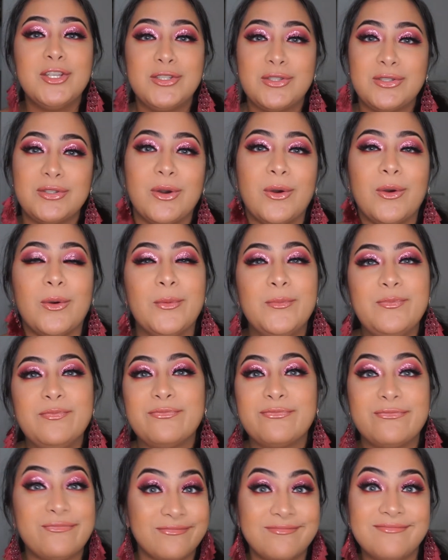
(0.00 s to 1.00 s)
So
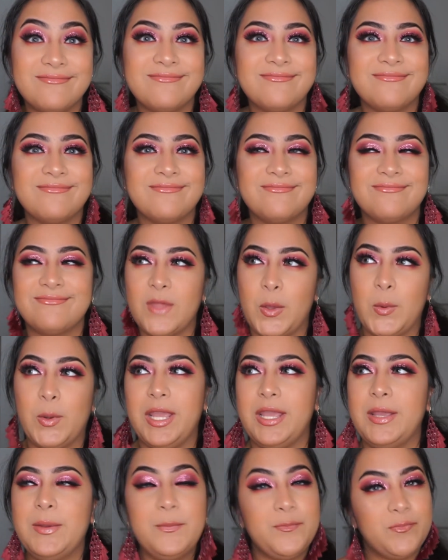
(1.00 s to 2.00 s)

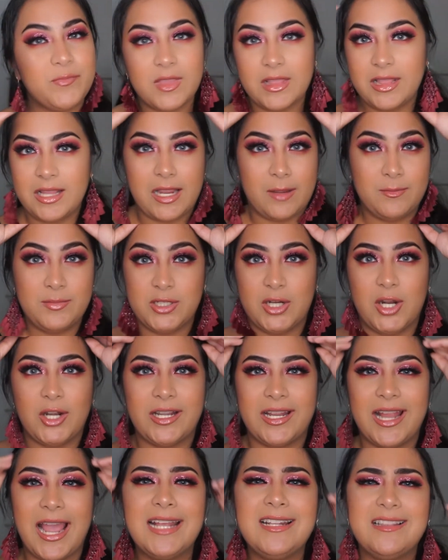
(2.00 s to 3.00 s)
okay, like, I'm
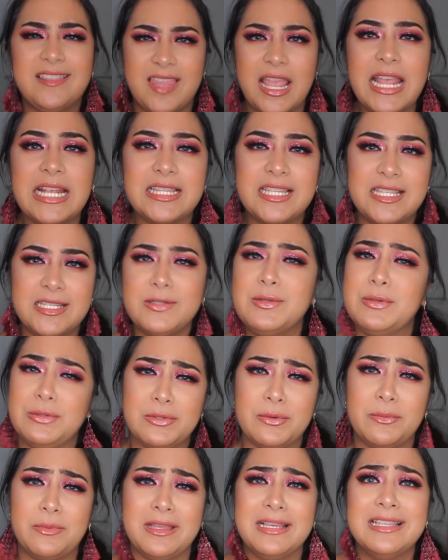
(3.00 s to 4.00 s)
sorry, I take this
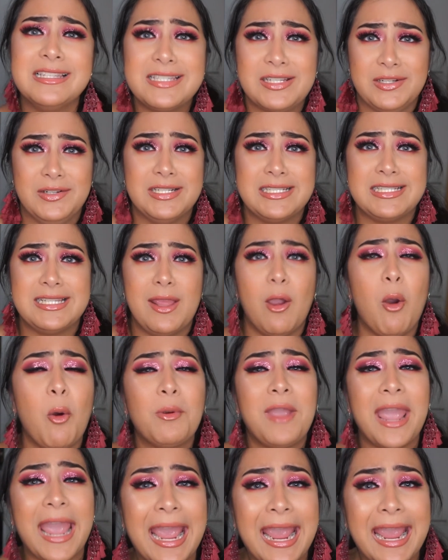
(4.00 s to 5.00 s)
YouTube thing seriously,
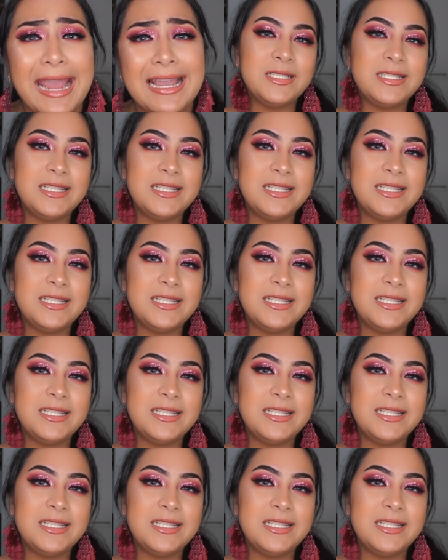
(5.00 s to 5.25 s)
okay?